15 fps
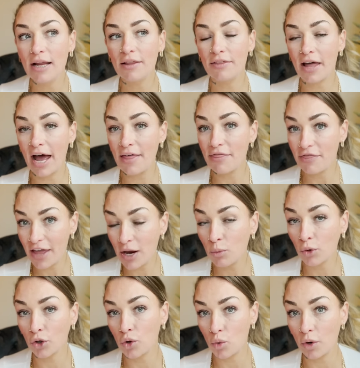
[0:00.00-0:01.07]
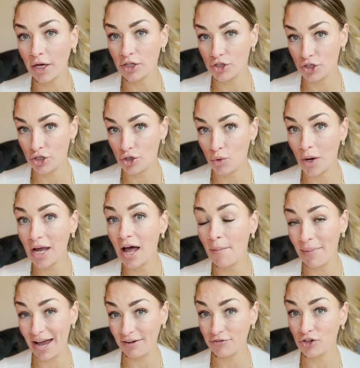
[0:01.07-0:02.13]
that they were going to come
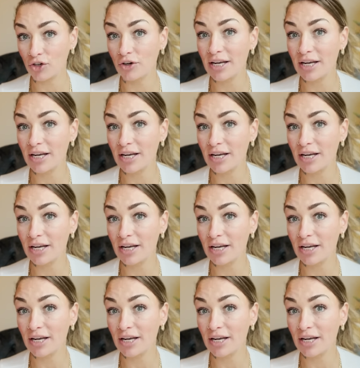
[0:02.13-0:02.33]
after